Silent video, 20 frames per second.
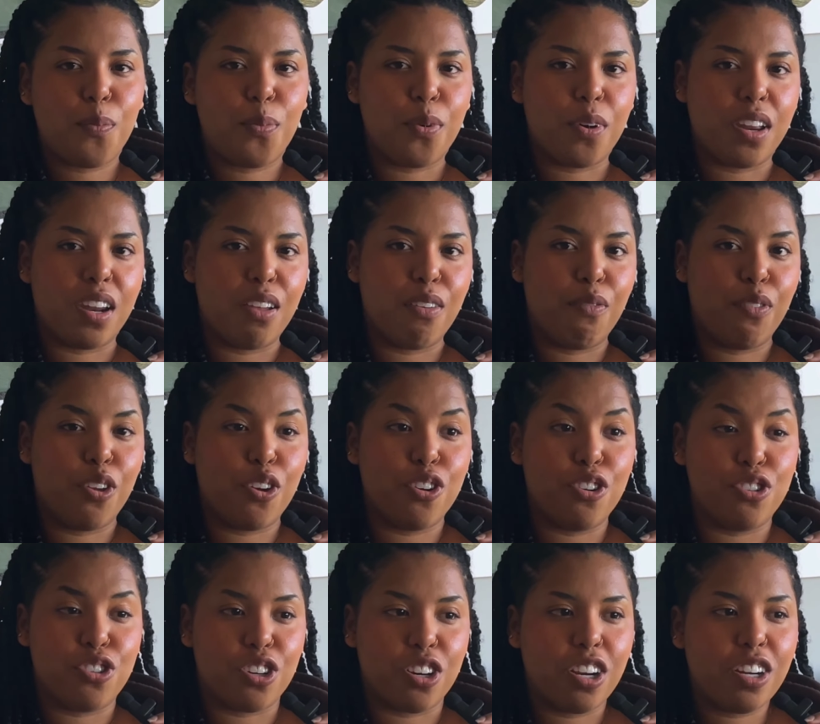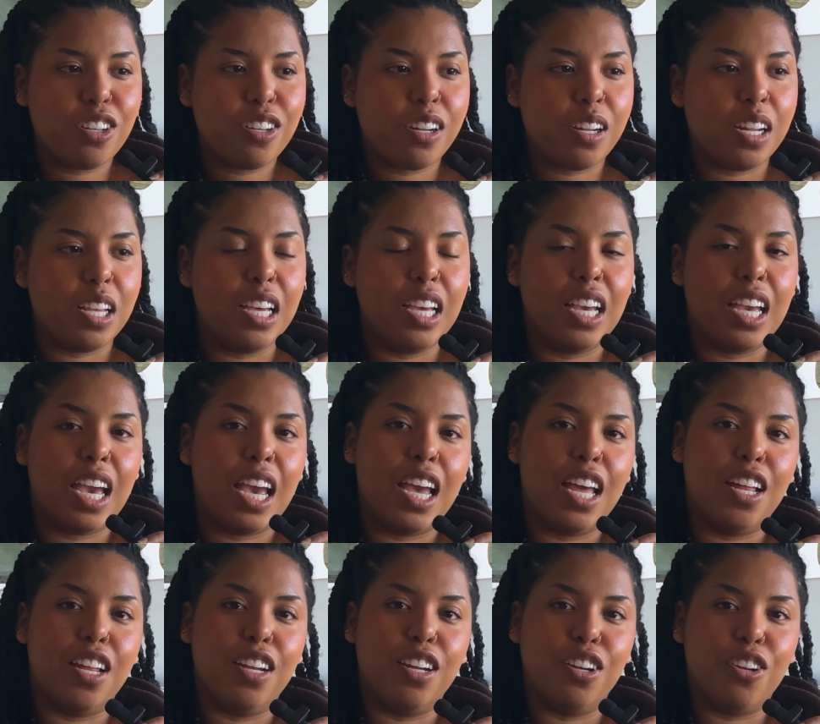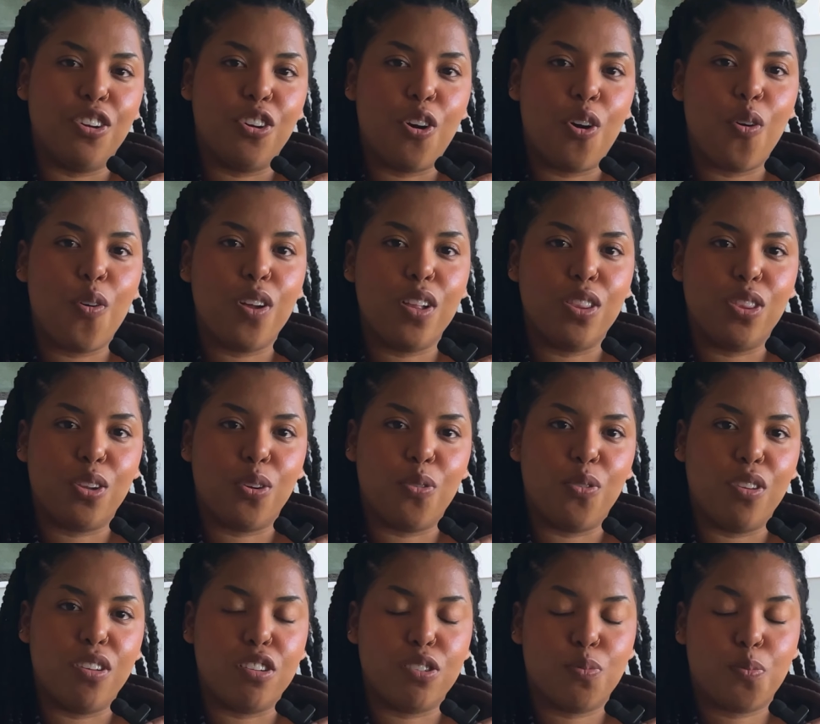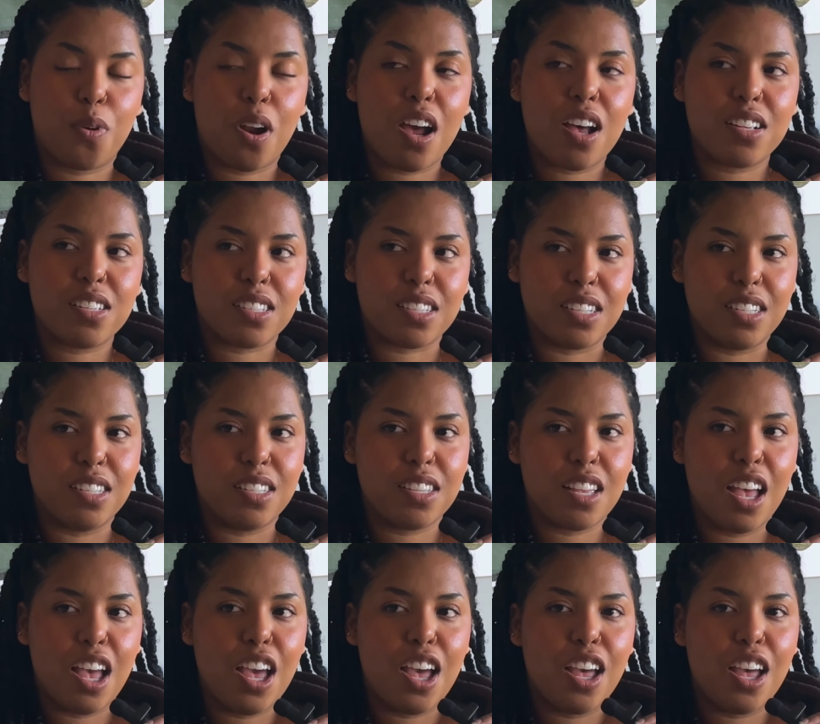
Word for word: but if you're journaling and going through this process